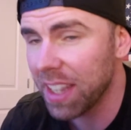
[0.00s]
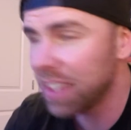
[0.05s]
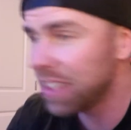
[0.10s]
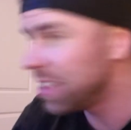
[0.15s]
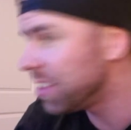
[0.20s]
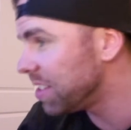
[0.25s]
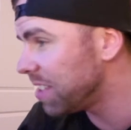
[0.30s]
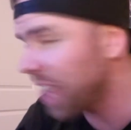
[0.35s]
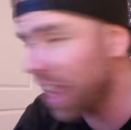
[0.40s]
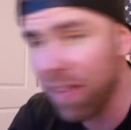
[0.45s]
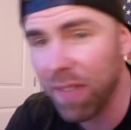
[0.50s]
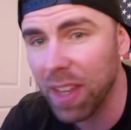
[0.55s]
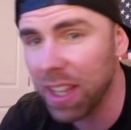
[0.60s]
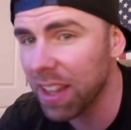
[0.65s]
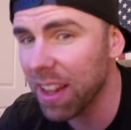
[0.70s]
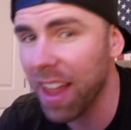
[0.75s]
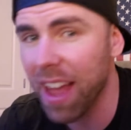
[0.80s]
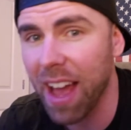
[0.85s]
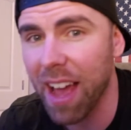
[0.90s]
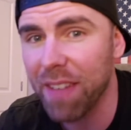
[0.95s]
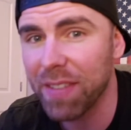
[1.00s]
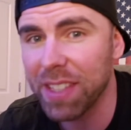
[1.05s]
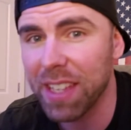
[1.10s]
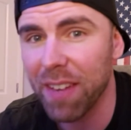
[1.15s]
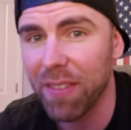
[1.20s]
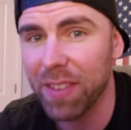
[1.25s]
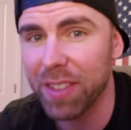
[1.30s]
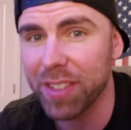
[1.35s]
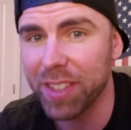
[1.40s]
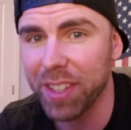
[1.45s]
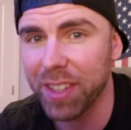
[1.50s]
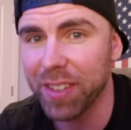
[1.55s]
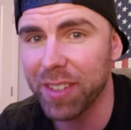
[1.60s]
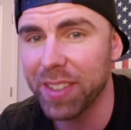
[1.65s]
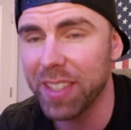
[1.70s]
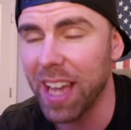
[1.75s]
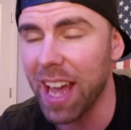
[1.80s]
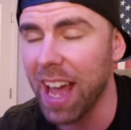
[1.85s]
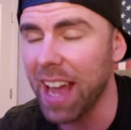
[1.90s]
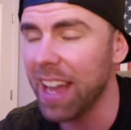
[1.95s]
Saving lives every single
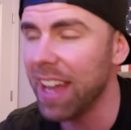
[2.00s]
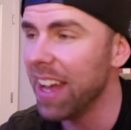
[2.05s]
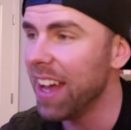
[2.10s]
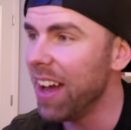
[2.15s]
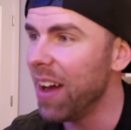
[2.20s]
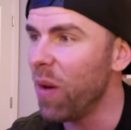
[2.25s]
day.